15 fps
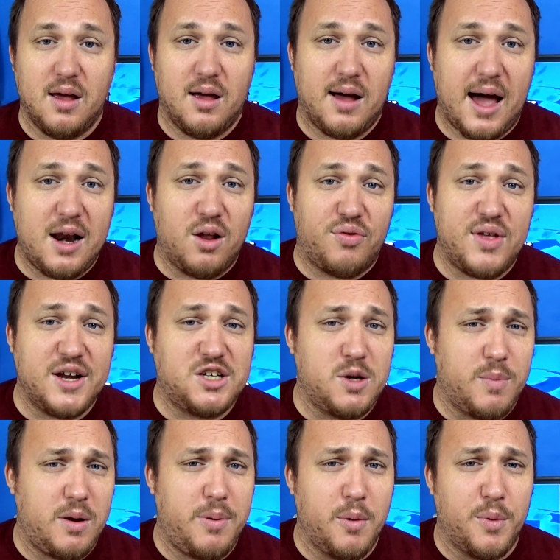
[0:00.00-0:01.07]
I don't think too
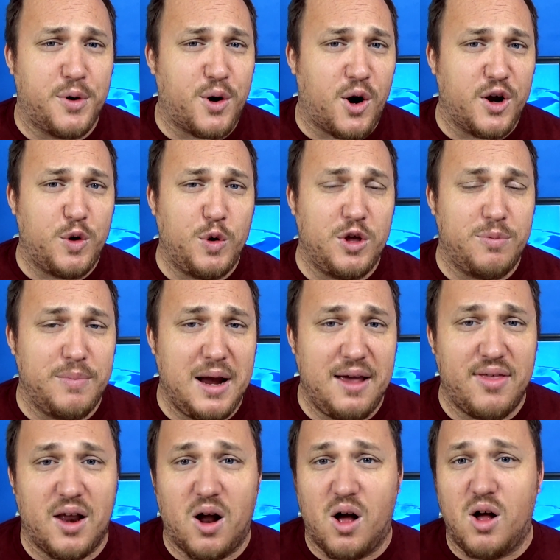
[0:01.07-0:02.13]
many people would argue with me
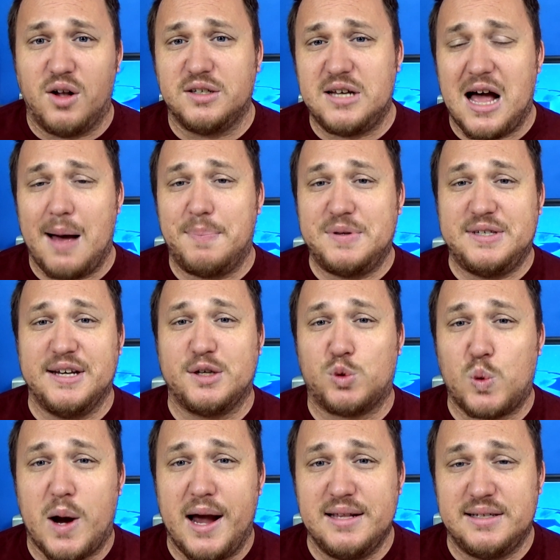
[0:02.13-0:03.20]
that all top 6
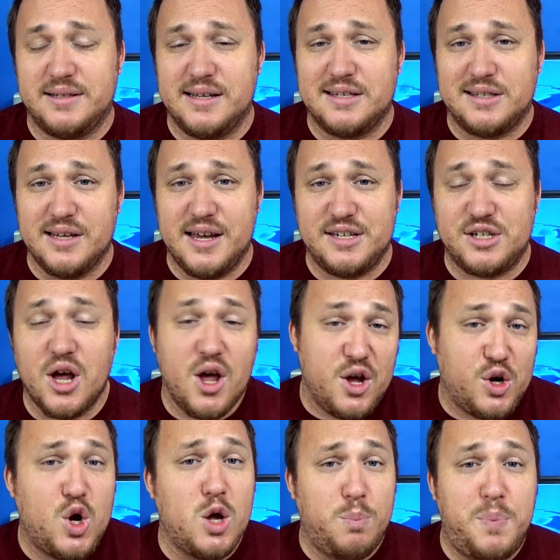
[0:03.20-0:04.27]
rides on this list
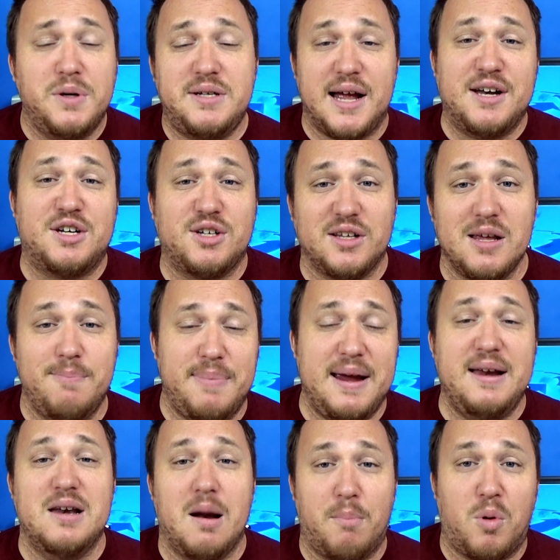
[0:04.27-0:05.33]
could potentially be
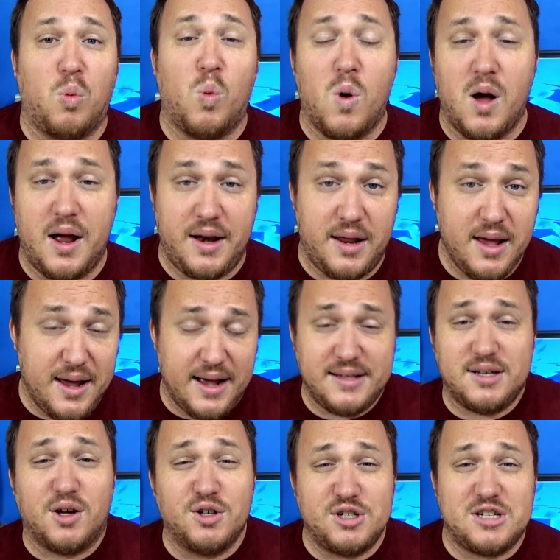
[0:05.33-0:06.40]
number 1. It's
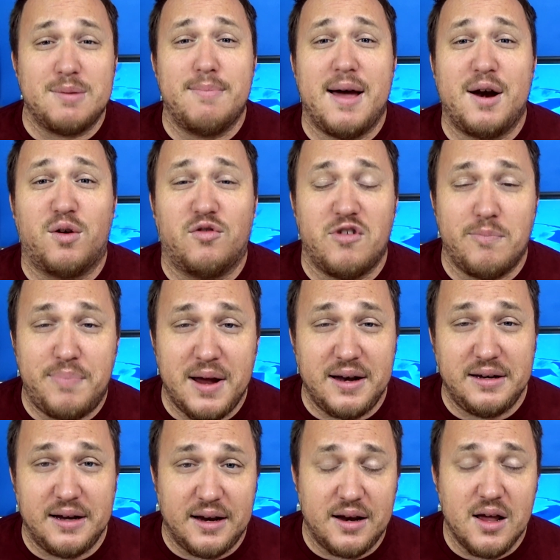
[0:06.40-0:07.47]
all just a matter of
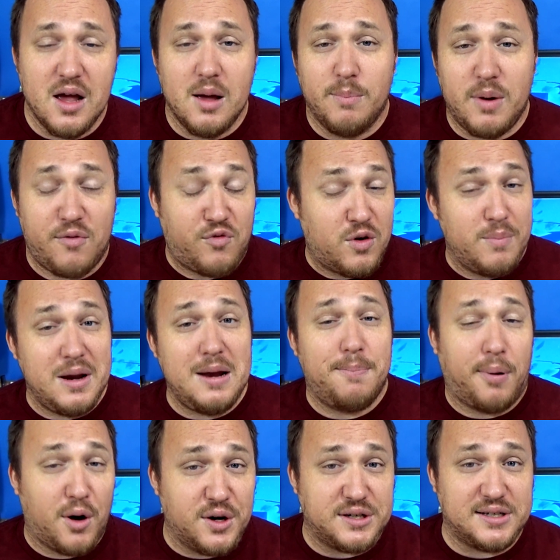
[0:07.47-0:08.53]
opinion. But for me
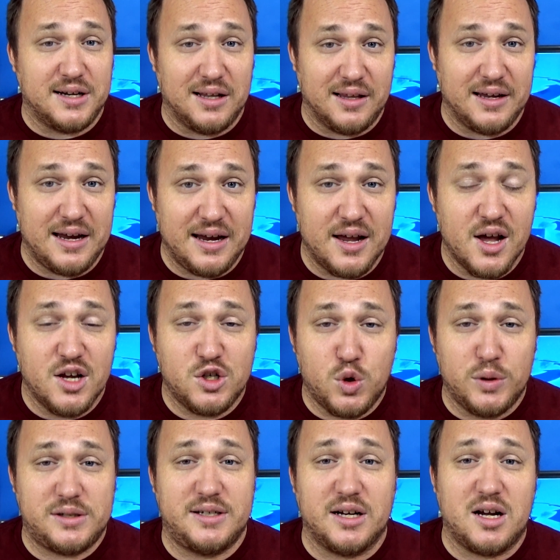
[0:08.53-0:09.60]
personally,
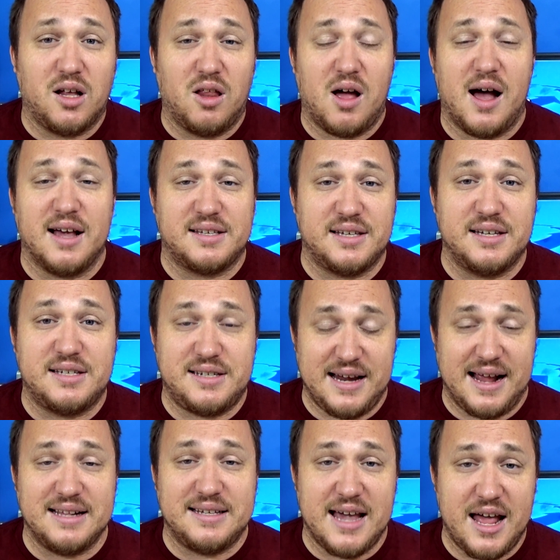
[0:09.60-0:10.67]
Twisted Colossus
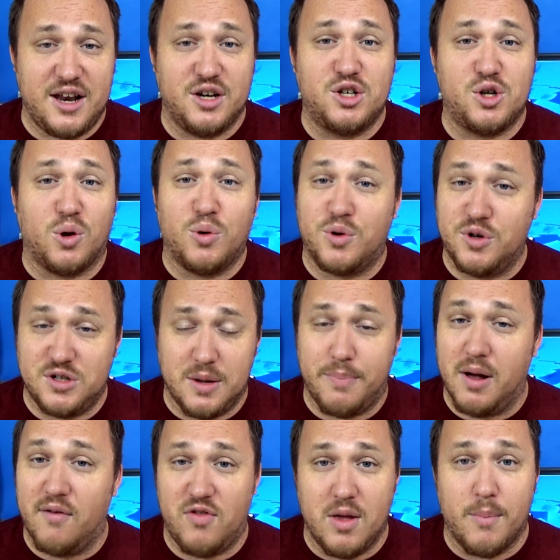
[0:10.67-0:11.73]
stands head and shoulders
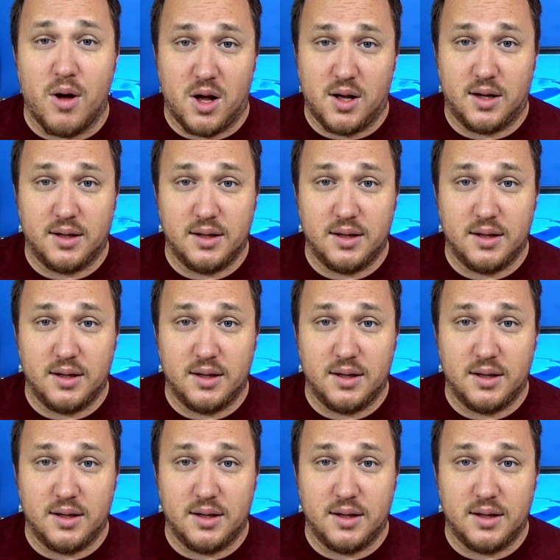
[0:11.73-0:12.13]
above them all.